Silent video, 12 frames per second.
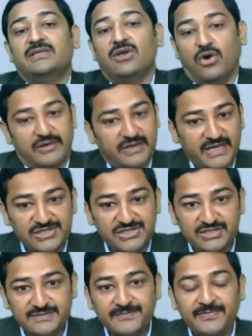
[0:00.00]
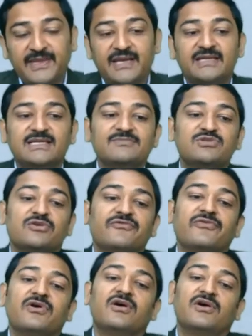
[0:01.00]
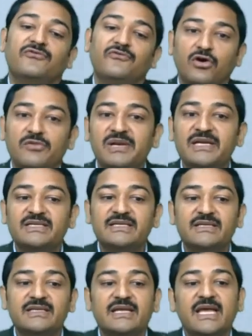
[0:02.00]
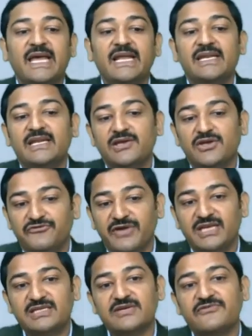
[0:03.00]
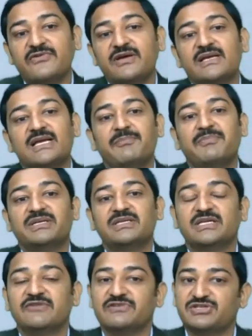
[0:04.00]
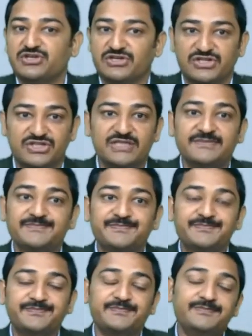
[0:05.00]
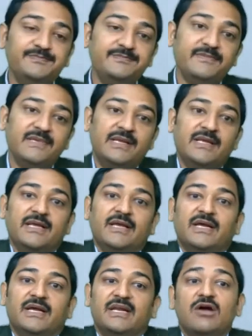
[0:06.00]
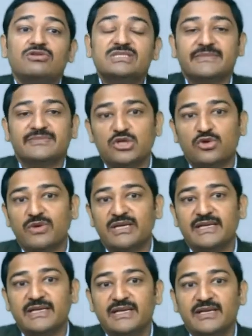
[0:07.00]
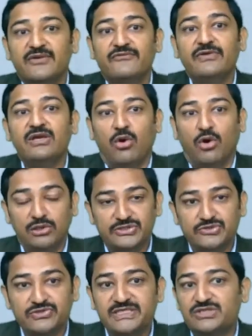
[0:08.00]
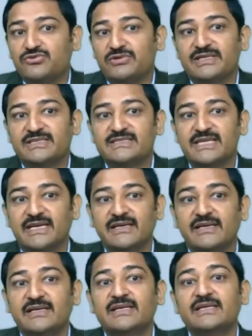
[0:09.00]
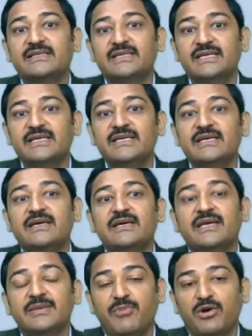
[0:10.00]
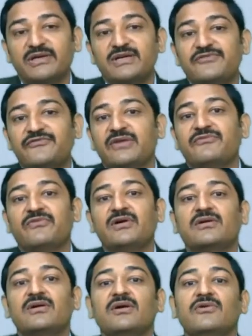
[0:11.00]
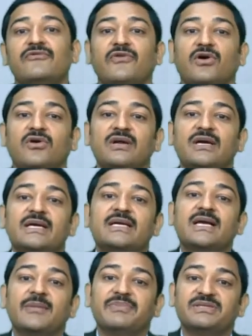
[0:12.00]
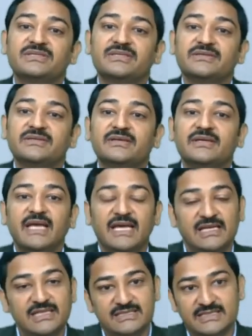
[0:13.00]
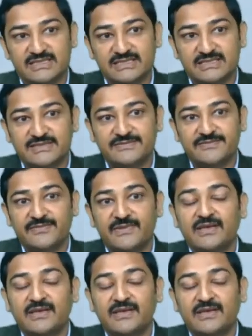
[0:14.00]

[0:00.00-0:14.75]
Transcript: the organization in terms of formulating an effective competitive strategy. Now, subsequently, we also need to understand the important framework for competitor analysis.